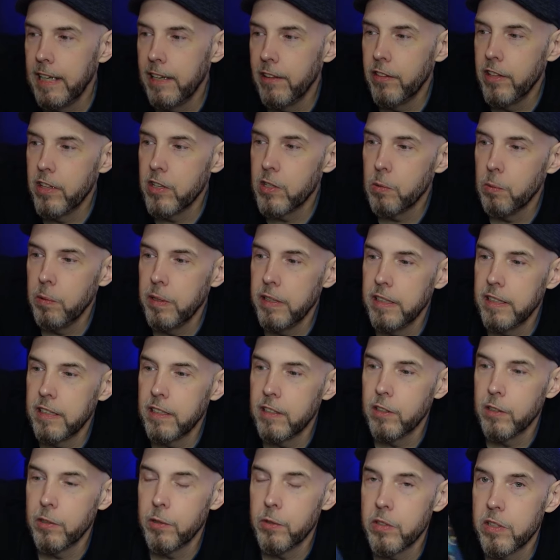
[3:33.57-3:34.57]
This one
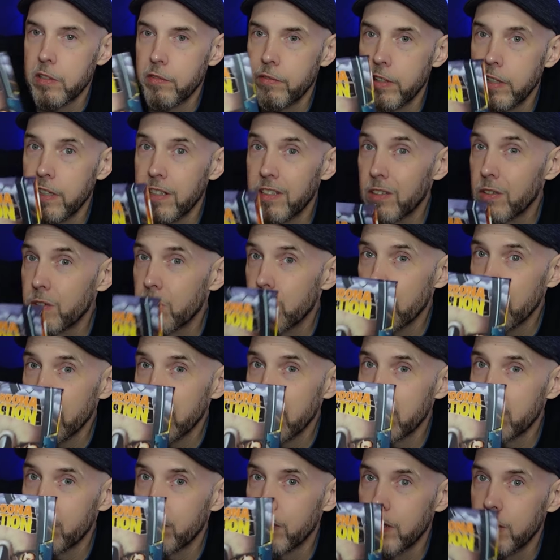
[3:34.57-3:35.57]
includes a very
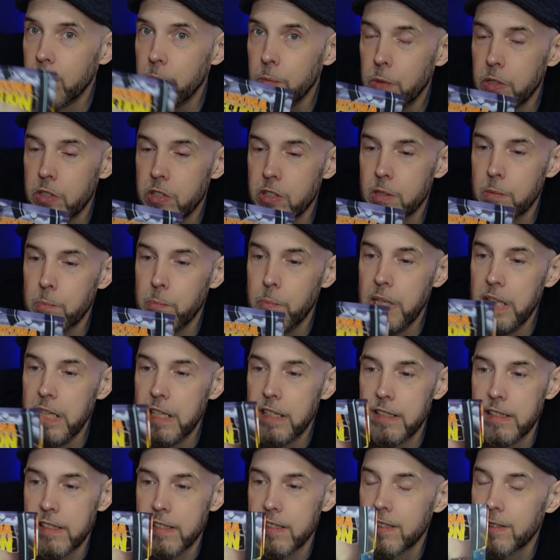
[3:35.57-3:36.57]
notorious film, which is
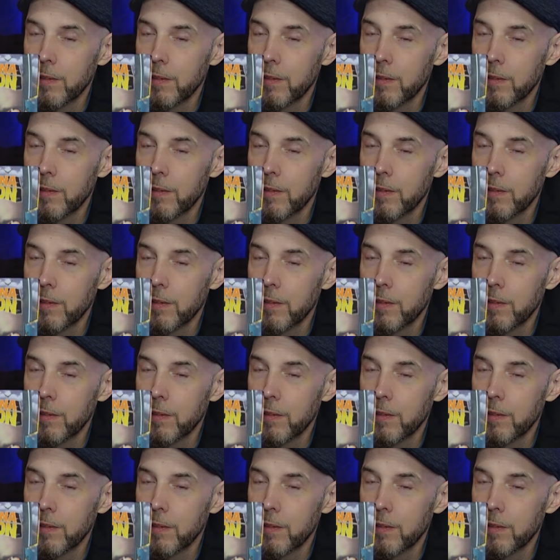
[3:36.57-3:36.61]
Beaks,